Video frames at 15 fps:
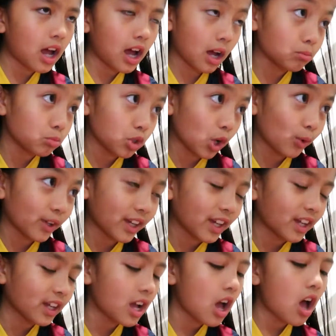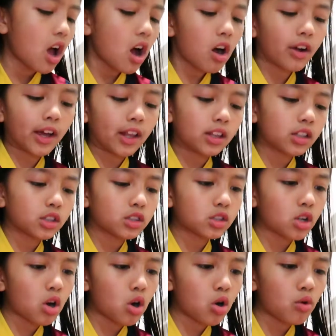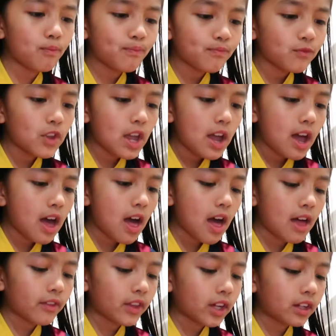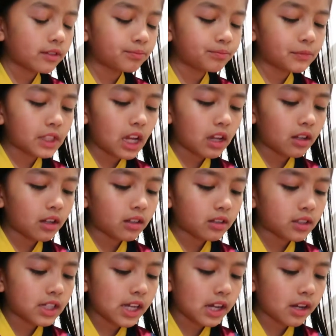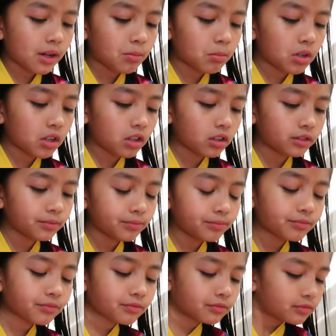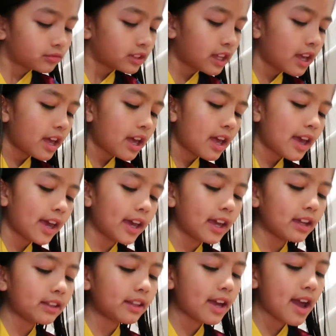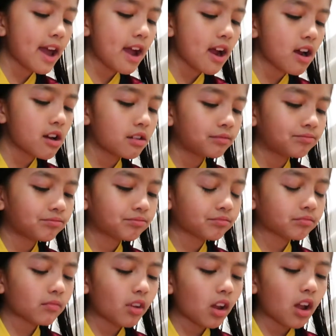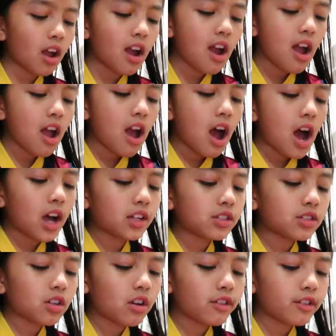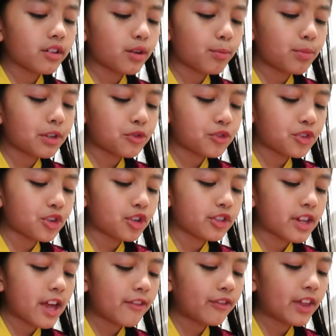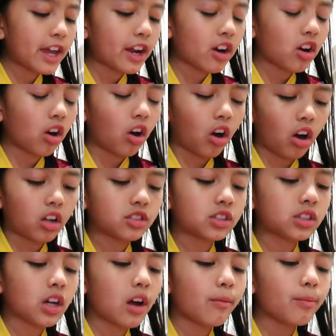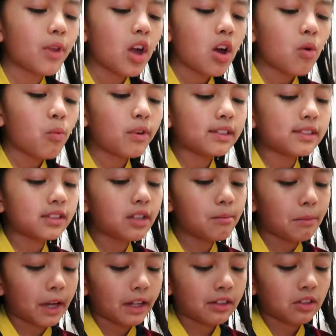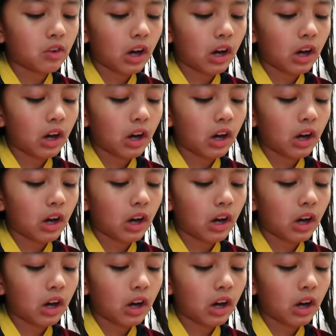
I'm joking. Okay, let's go. And then DM her. Hey there. I saw your pictures and they are awesome. What's the menu?